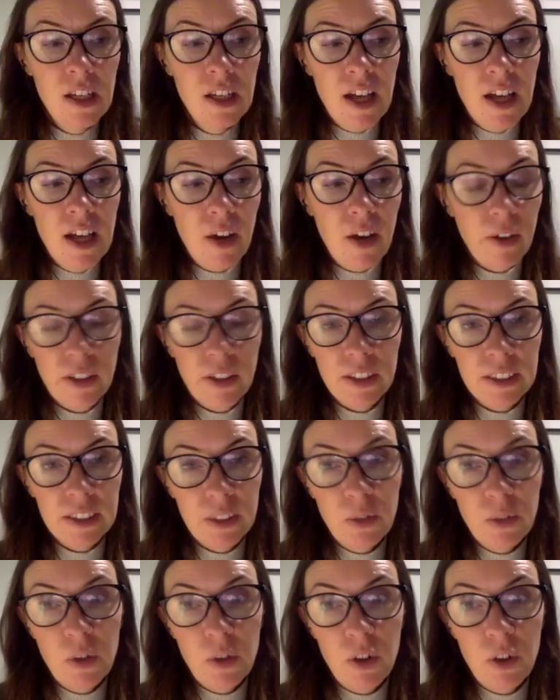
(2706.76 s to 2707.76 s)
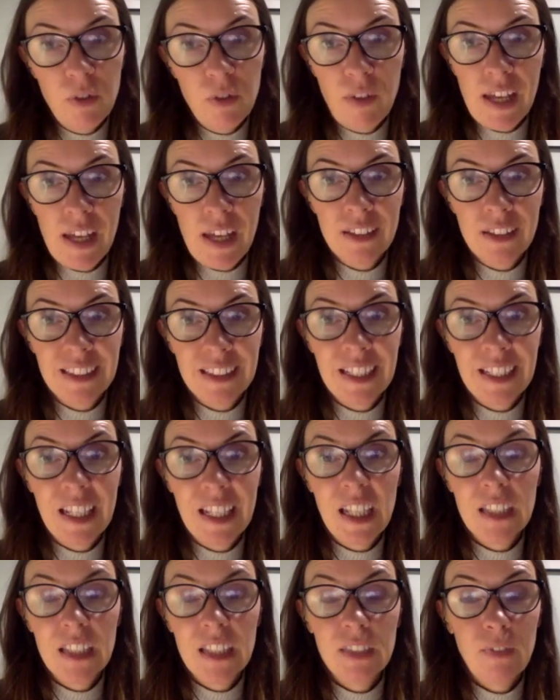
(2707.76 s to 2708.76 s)
or their so-called failures and then
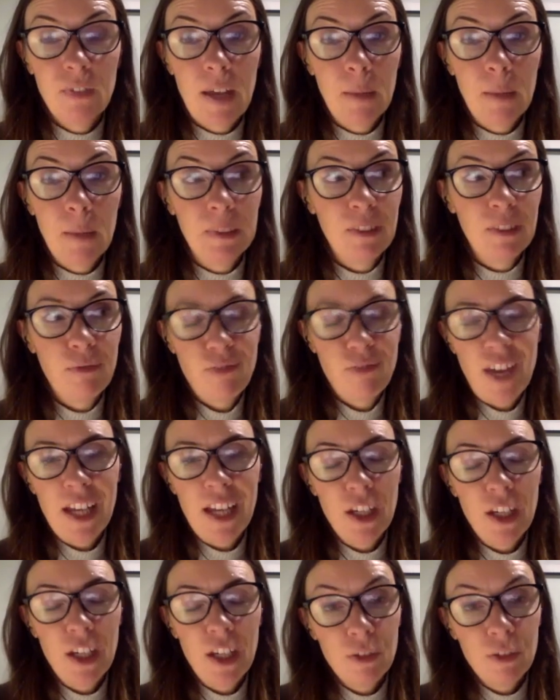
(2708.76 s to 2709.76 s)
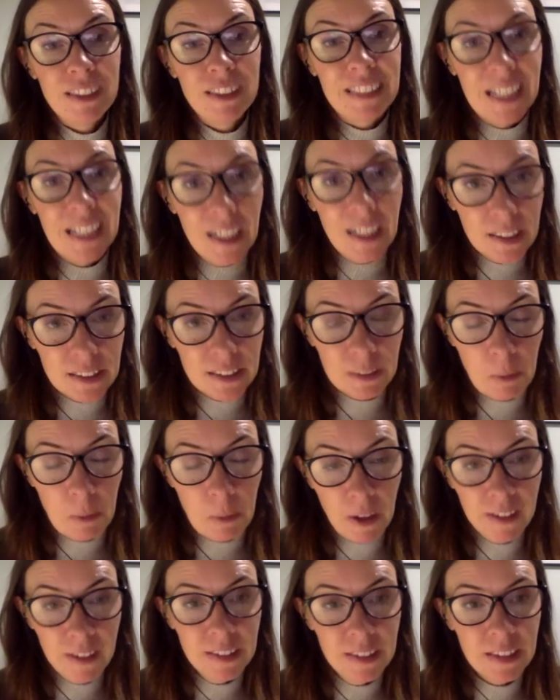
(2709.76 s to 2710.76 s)
they developed a failure resilience
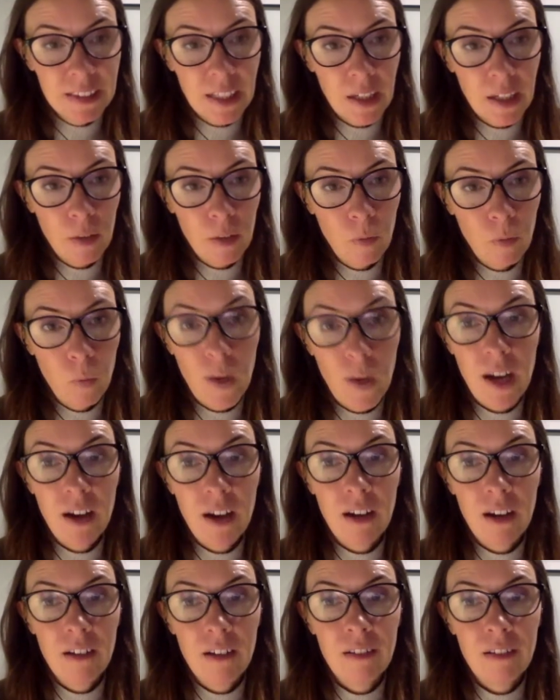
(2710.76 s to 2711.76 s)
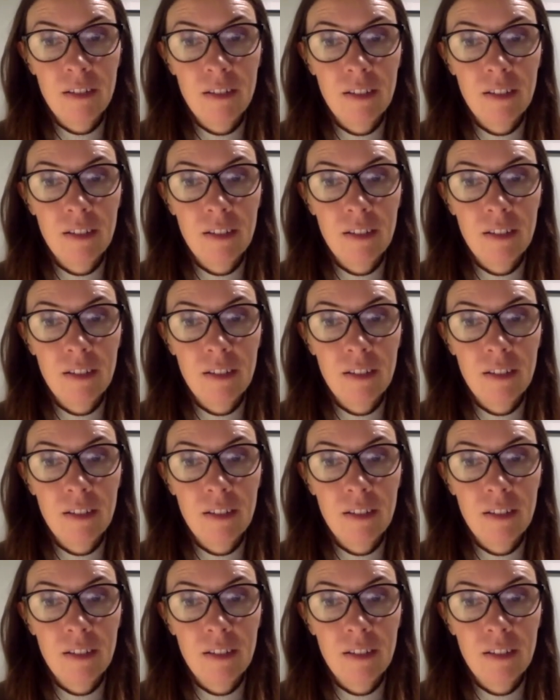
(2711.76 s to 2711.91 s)
mindset where